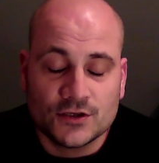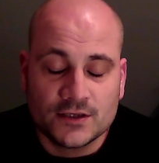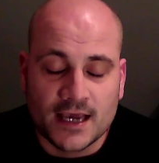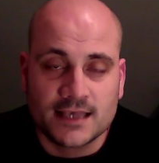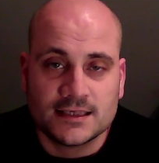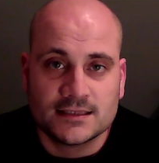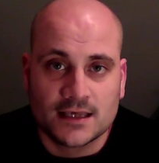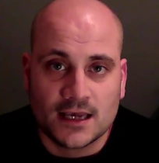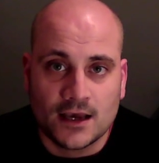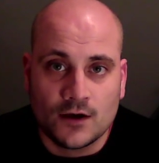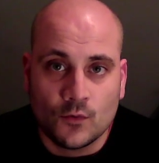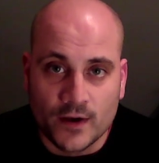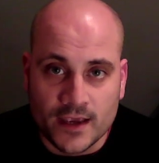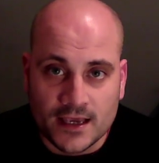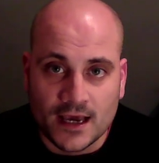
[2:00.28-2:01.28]
tests a
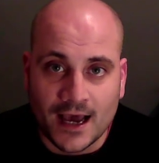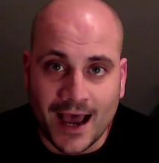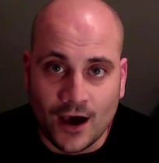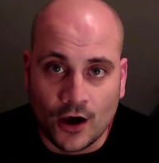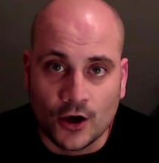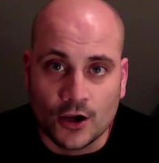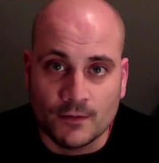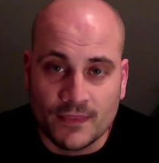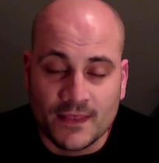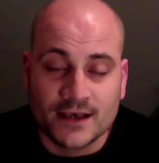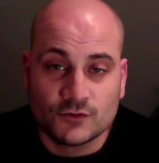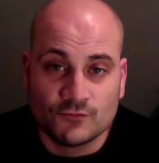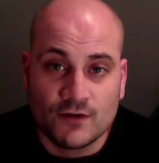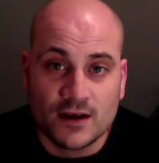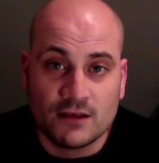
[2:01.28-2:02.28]
week at home, and
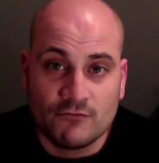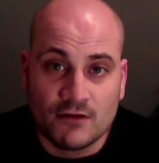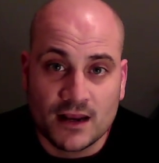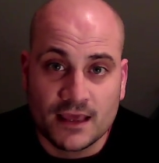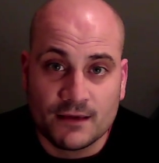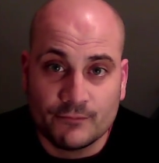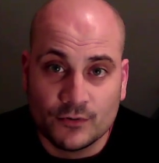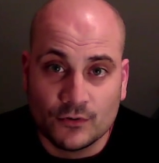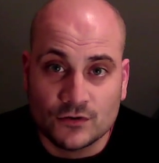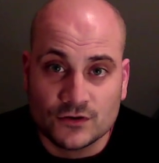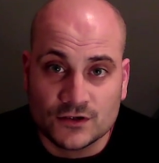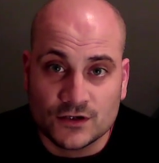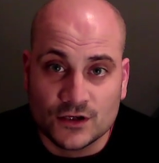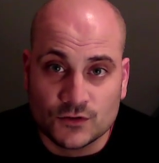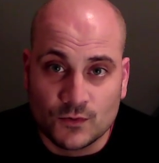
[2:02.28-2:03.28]
that's really, really
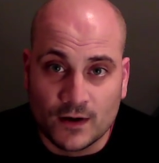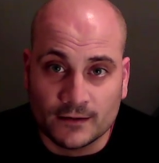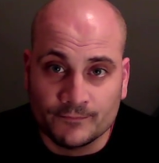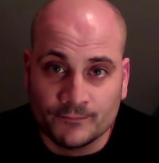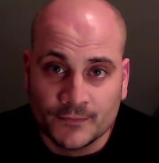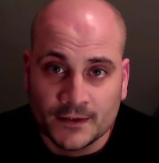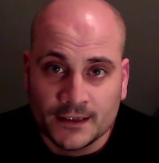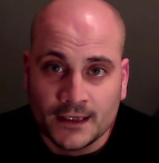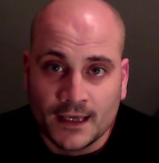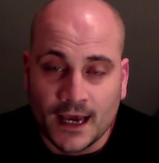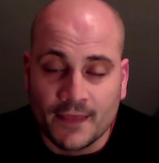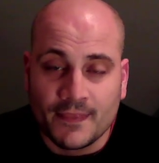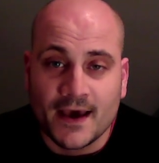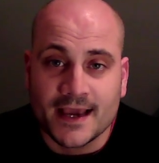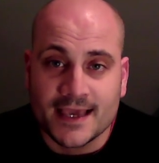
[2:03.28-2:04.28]
important as well.
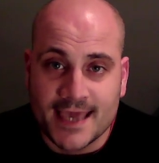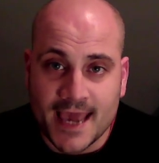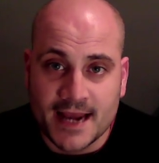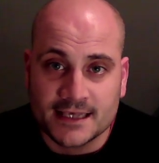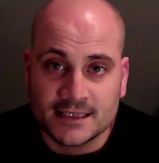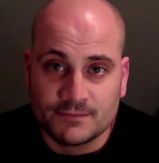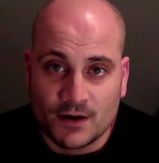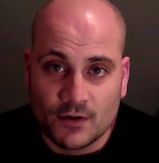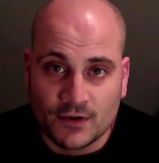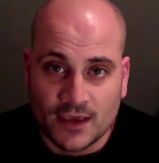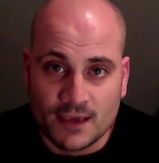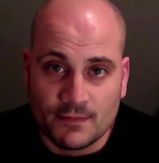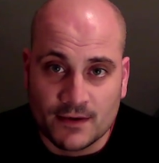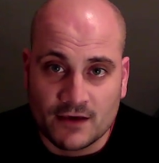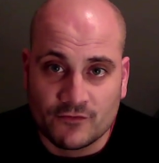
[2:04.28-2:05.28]
And that again is about
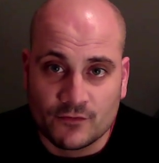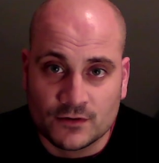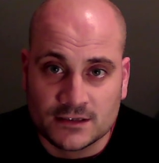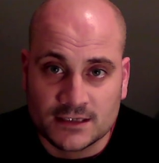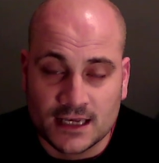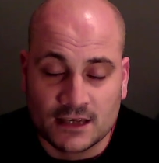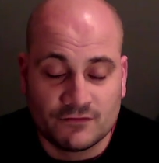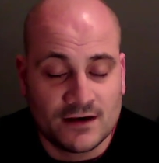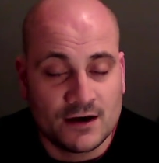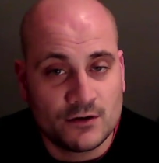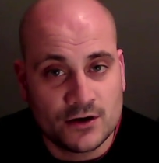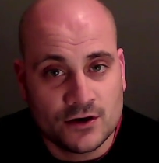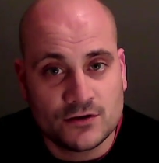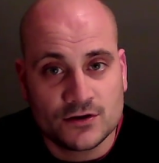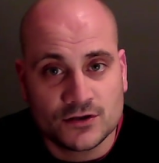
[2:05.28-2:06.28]
keeping everyone safe. Now, I
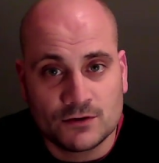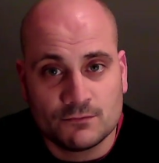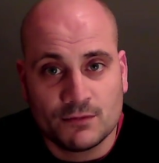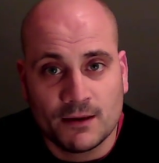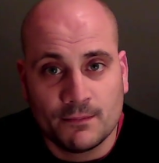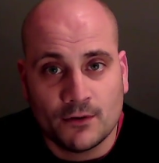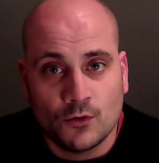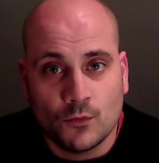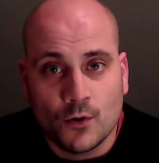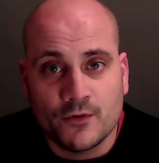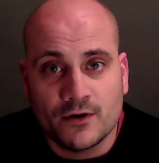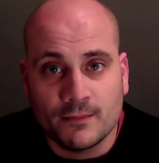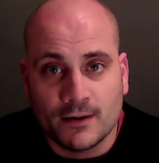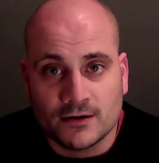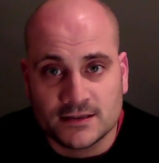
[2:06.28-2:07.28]
know that some people are
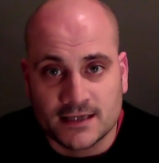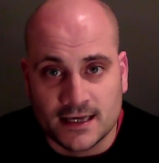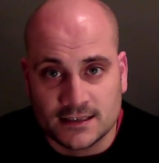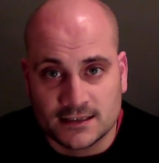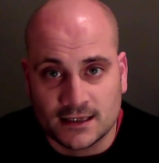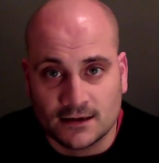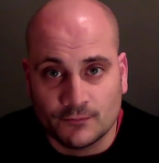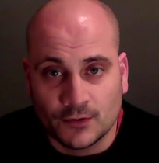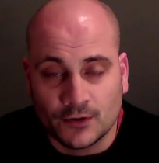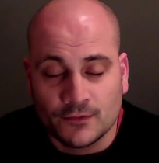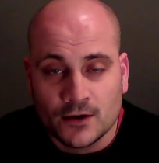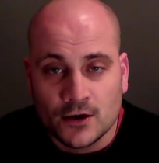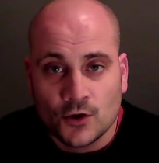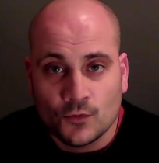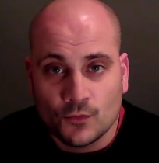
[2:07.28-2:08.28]
worried about testing, but
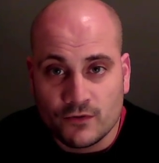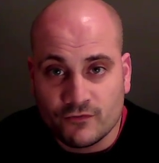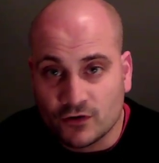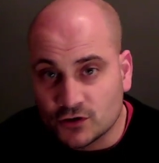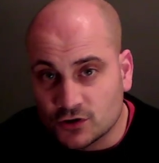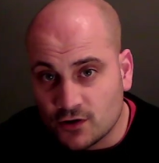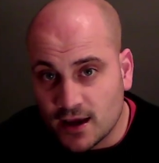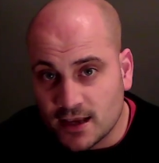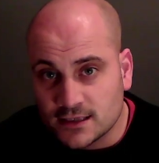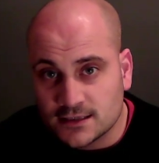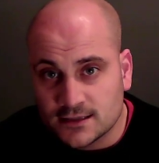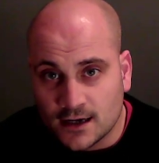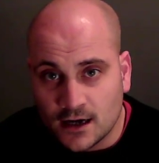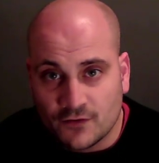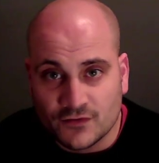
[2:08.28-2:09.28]
we've got trained
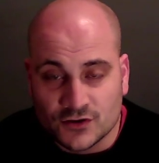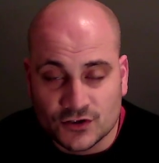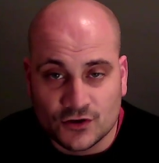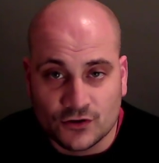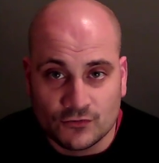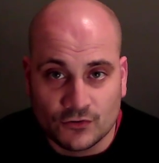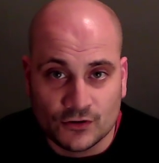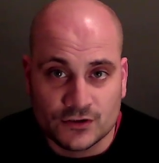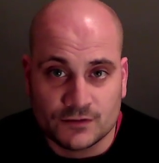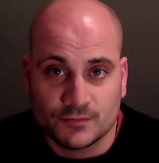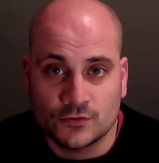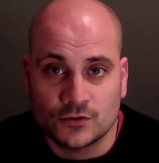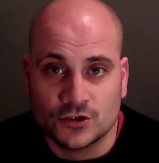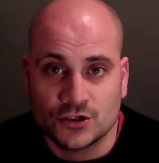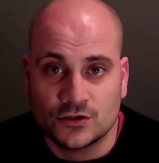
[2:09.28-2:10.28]
staff in school who
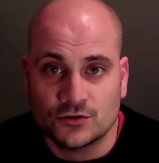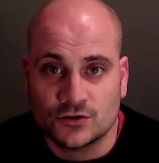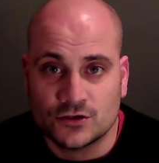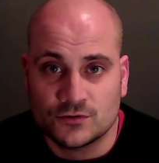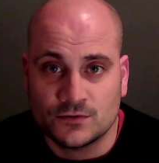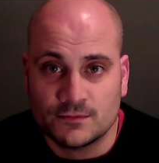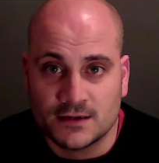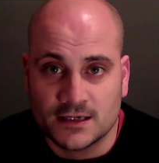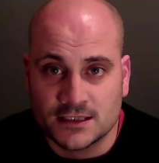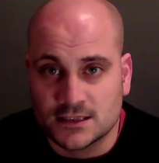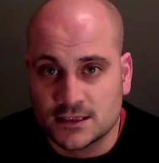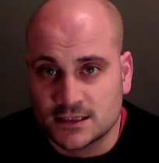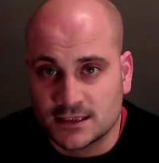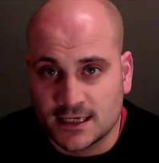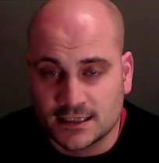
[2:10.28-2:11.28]
support children to administer
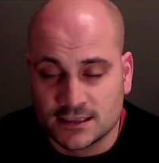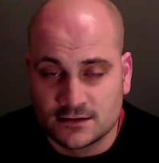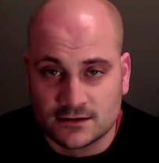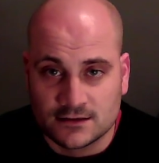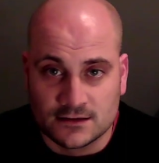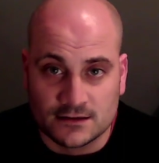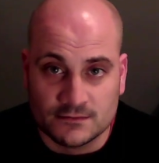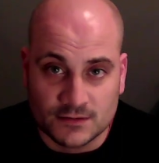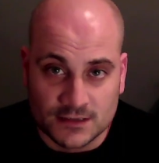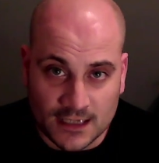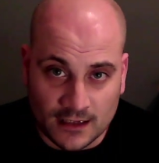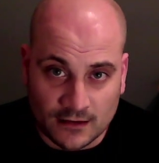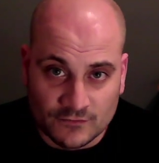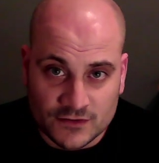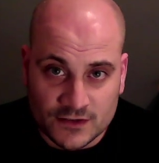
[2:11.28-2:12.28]
the tests to
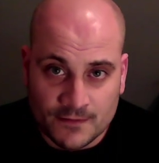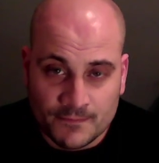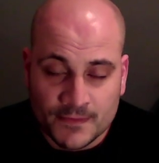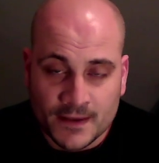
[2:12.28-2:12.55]
themselves.